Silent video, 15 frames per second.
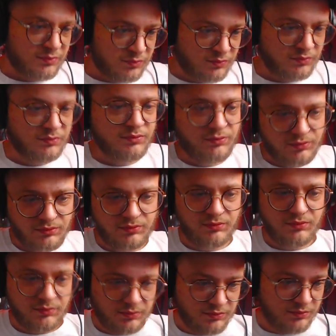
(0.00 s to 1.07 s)

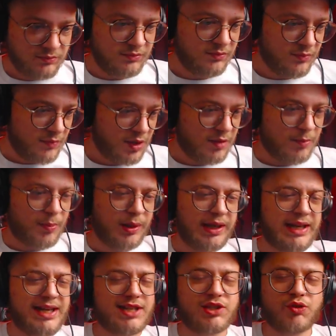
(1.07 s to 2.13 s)
Mm -mm.
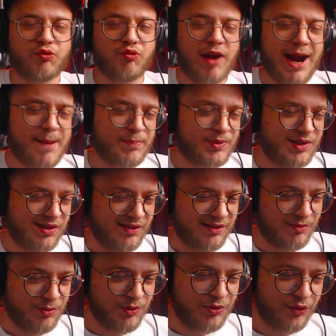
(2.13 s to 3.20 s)
Police Raptor.
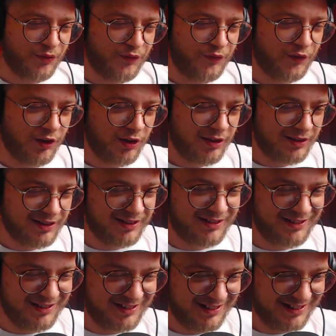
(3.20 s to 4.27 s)
What the fuck?
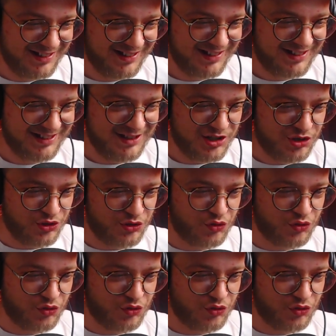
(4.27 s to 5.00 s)
The